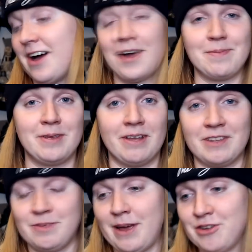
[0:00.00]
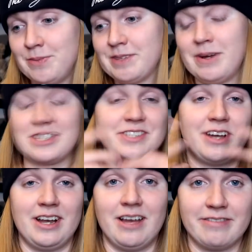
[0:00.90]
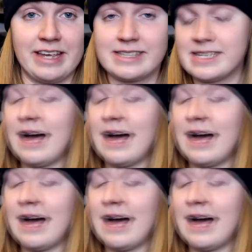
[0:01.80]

I hope you love this bedroom as much as I love it.